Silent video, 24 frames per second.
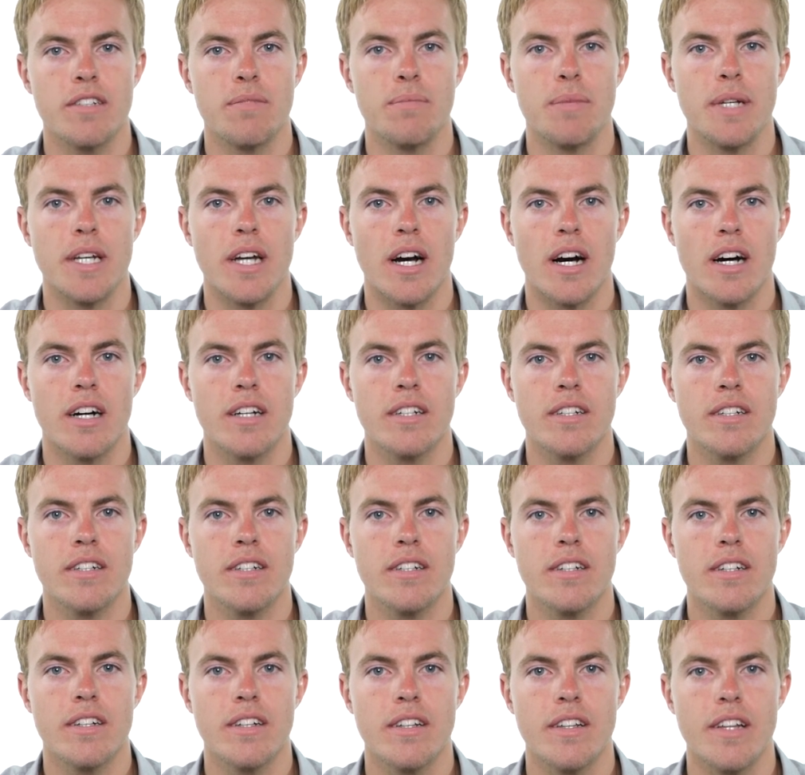beyond
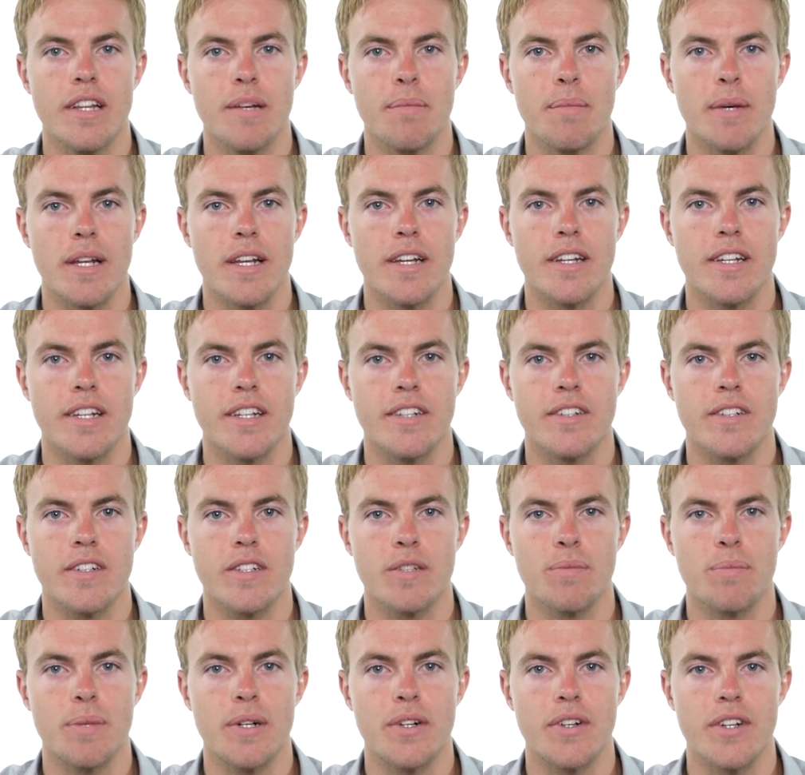the ability to
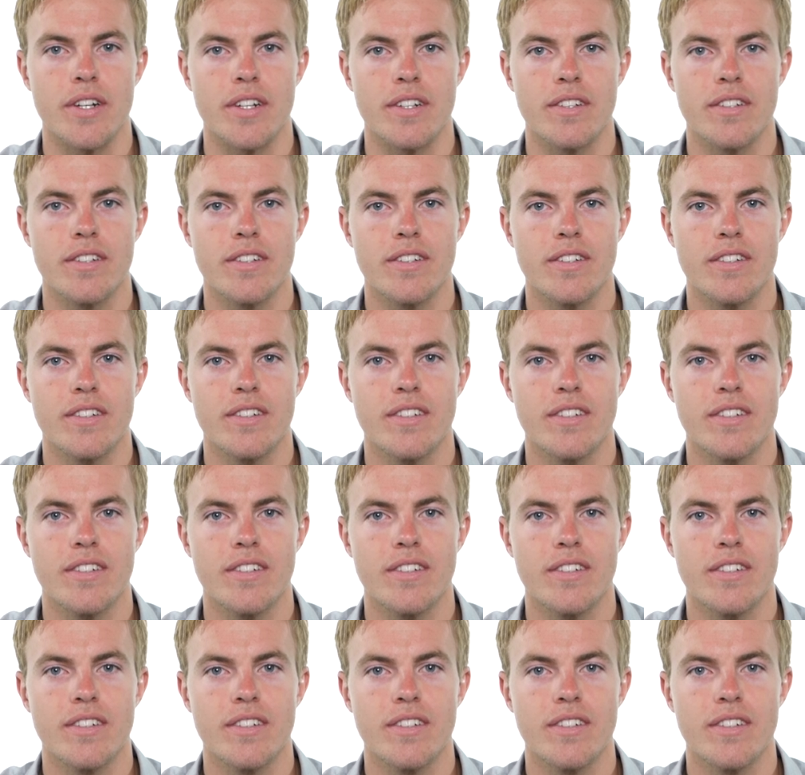experience?